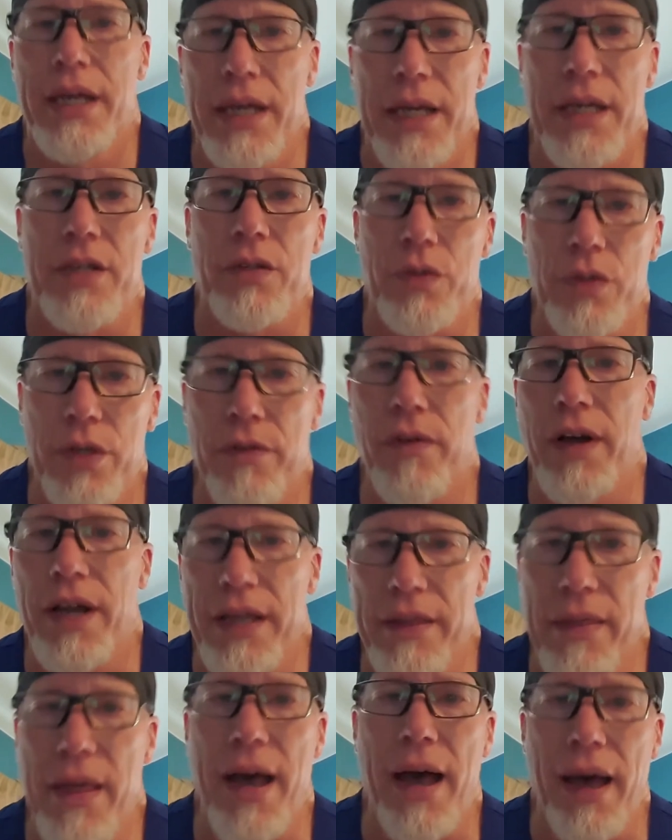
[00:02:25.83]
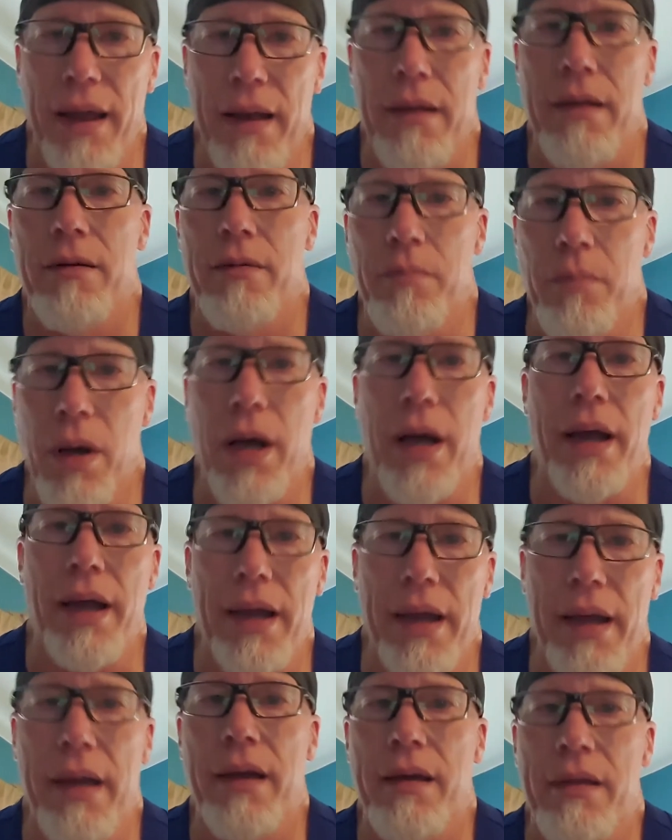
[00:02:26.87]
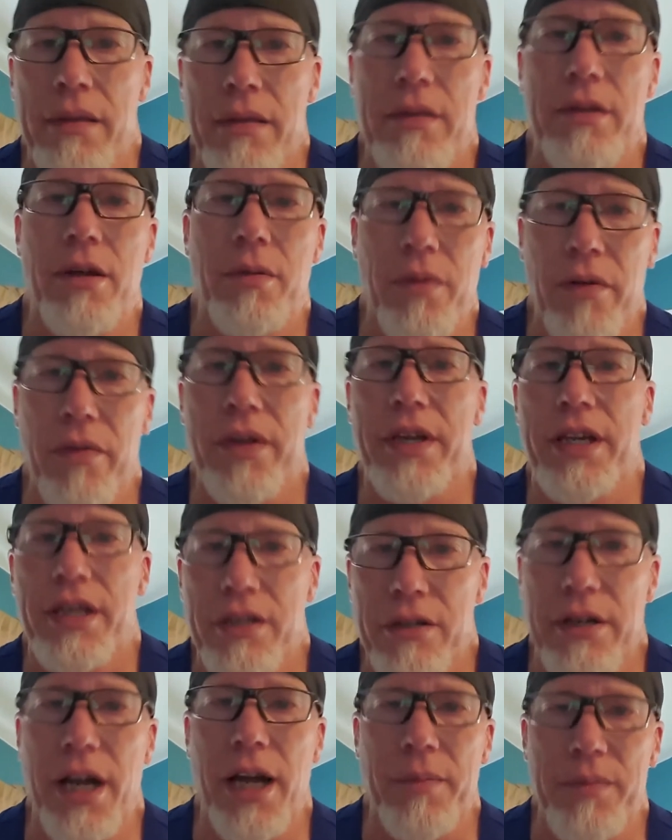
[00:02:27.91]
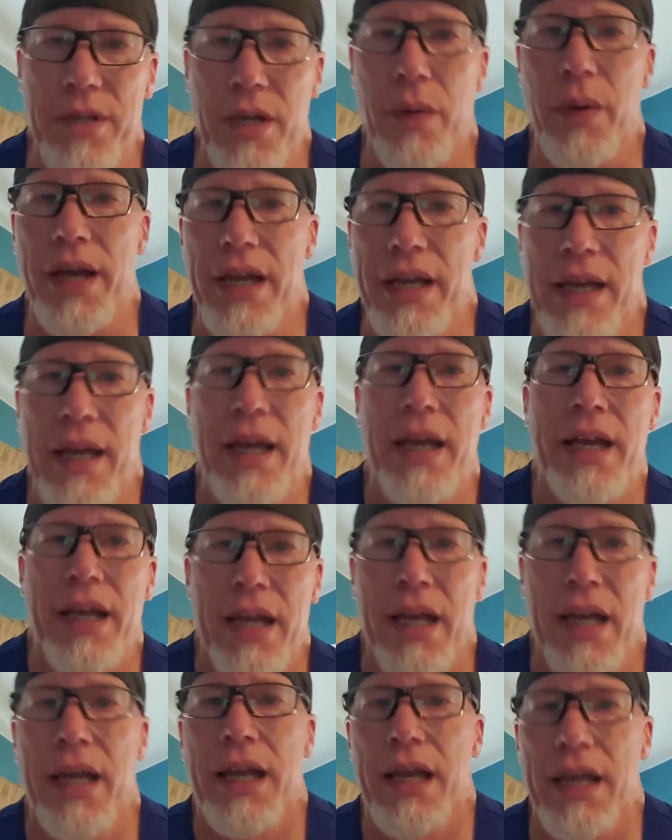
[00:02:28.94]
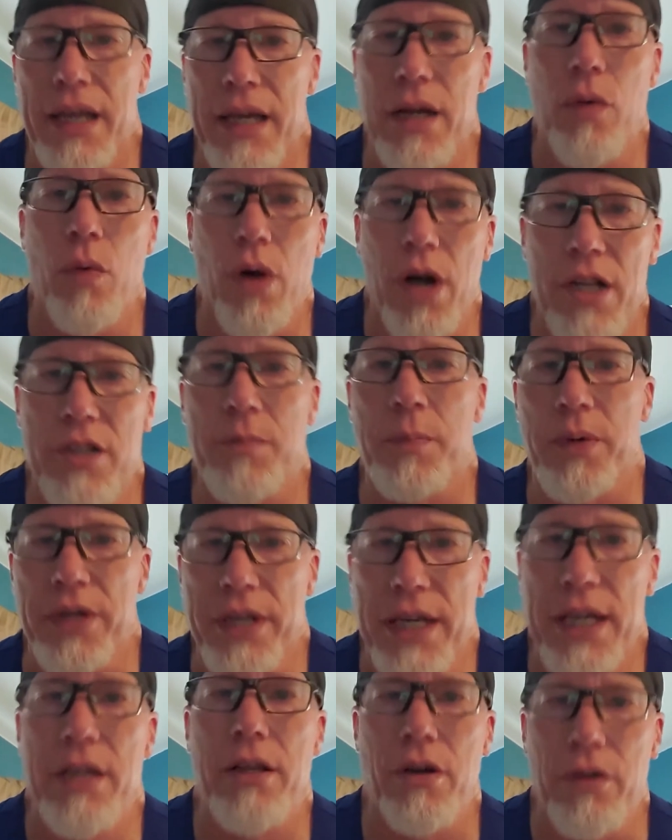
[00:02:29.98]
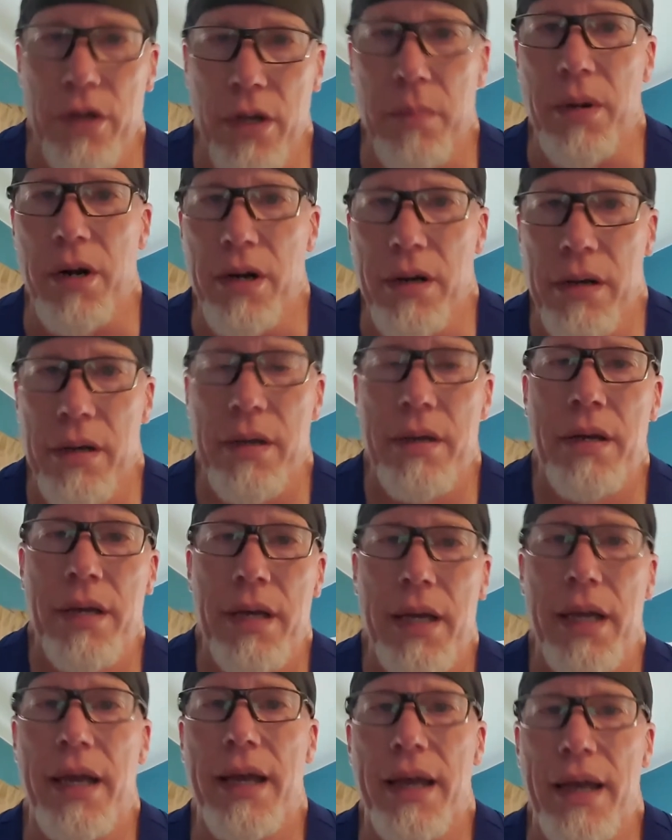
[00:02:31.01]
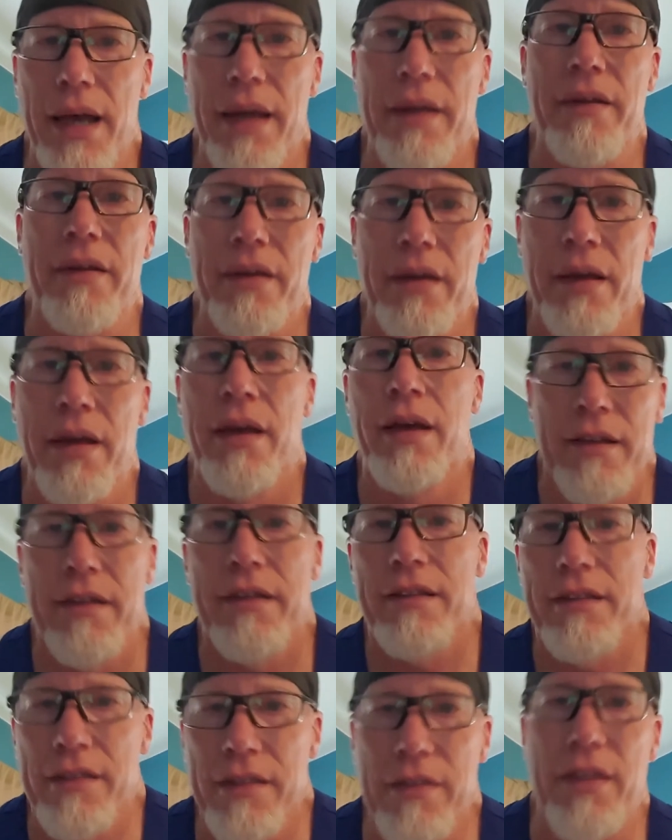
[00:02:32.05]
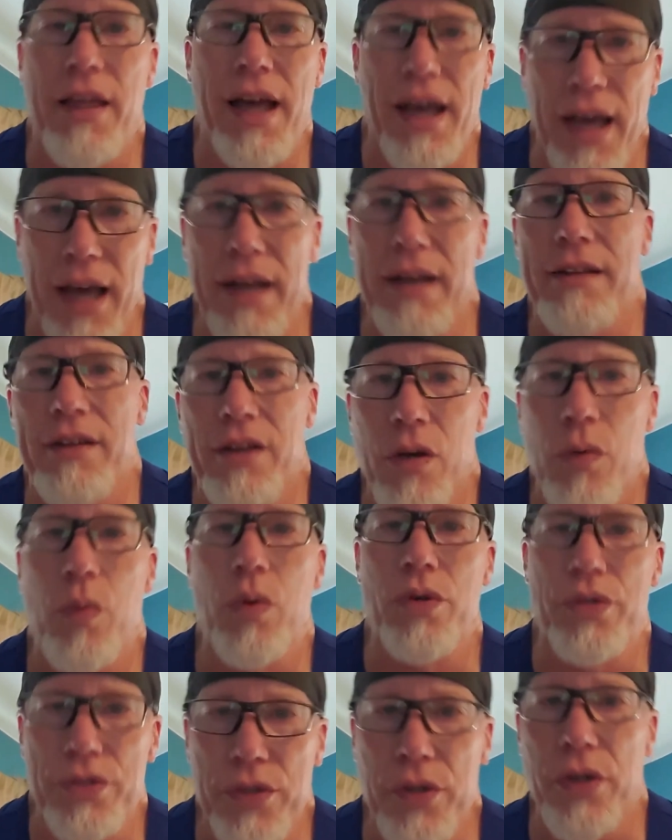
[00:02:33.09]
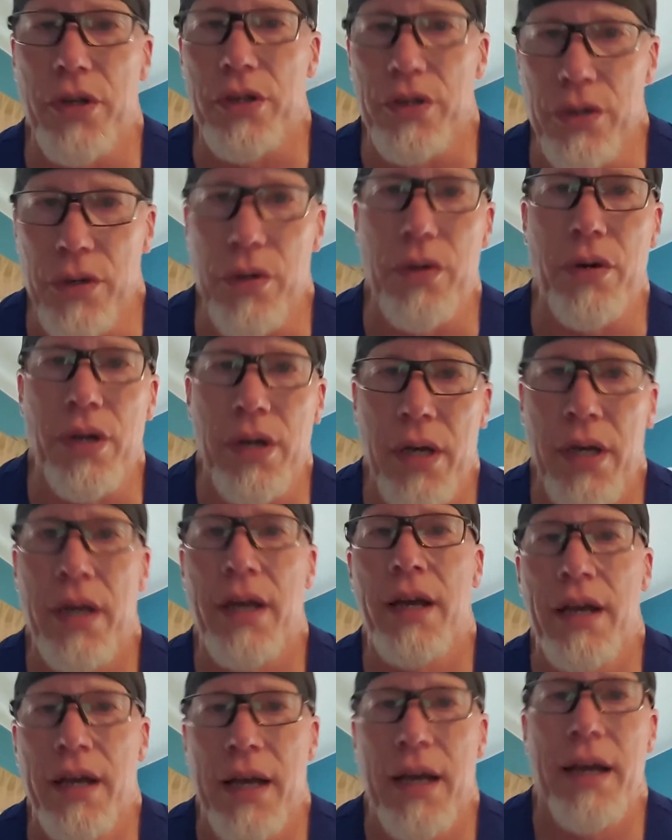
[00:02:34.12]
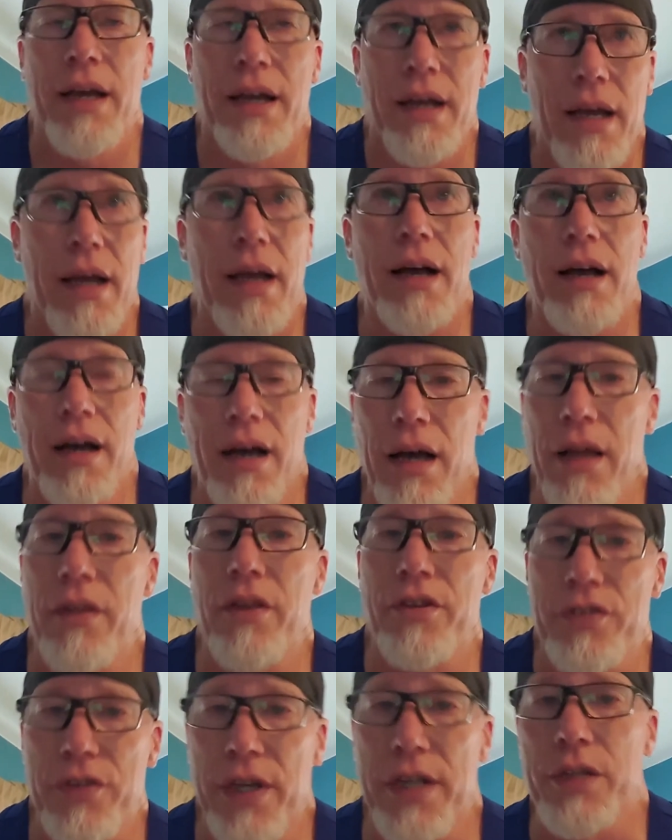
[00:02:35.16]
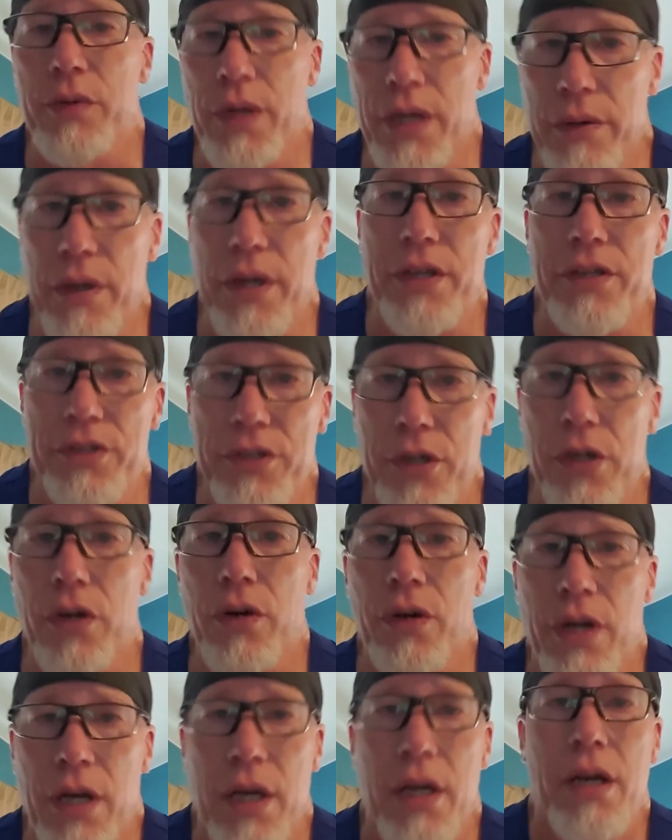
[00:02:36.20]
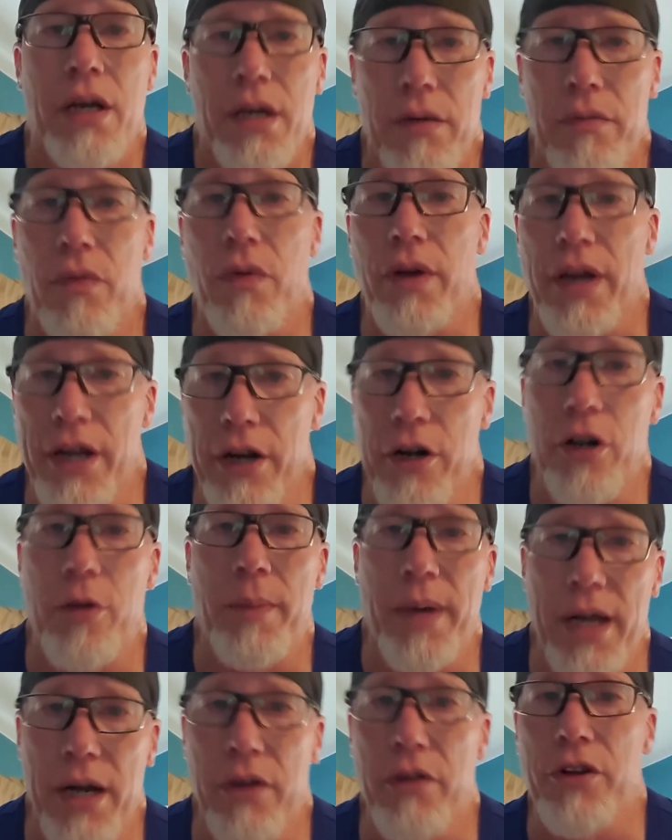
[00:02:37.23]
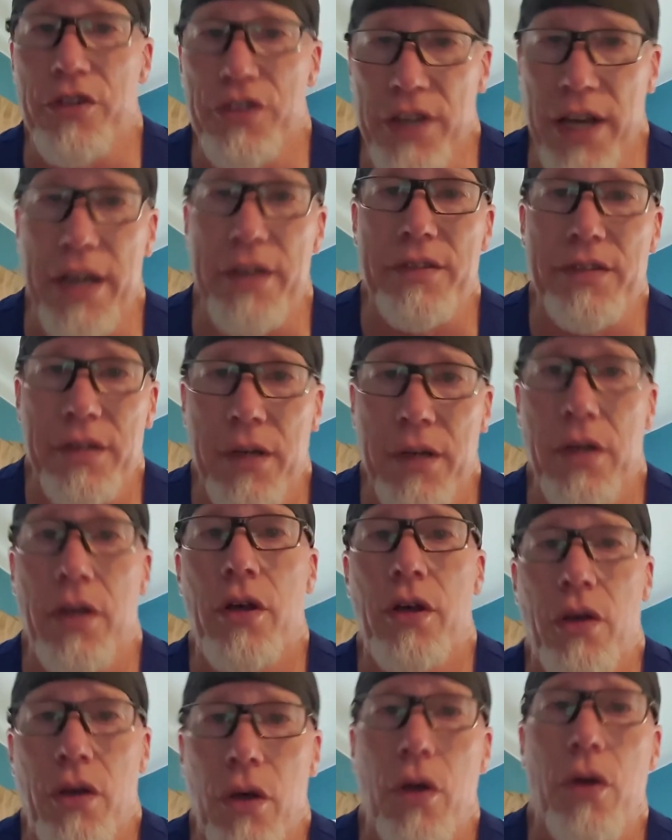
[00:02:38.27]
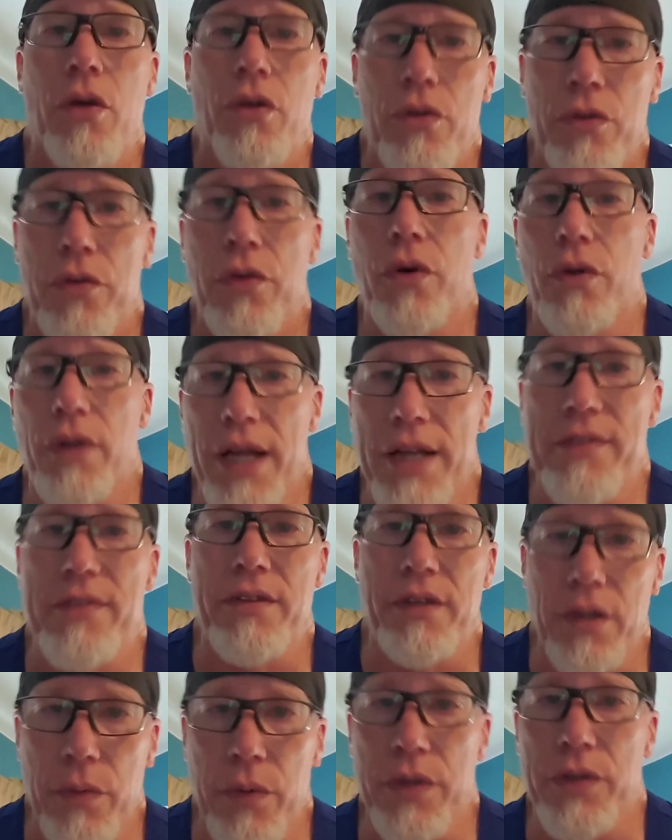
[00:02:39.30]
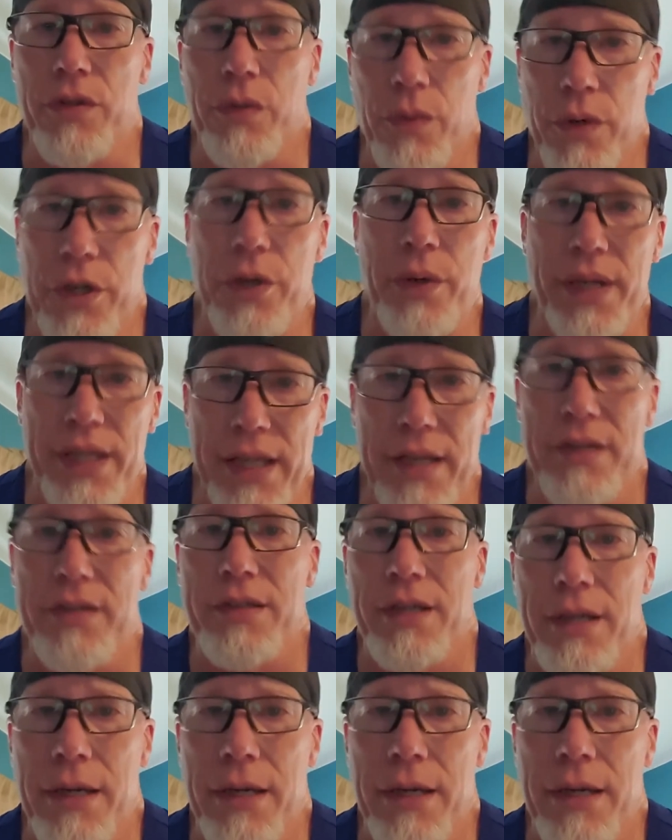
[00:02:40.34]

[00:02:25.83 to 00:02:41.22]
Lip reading: is we divide that by the number of kilograms I weigh and get a watts per kilo number. And that will show you the strength weight ratio of a rider no matter their size. So that's the other reason we're doing this.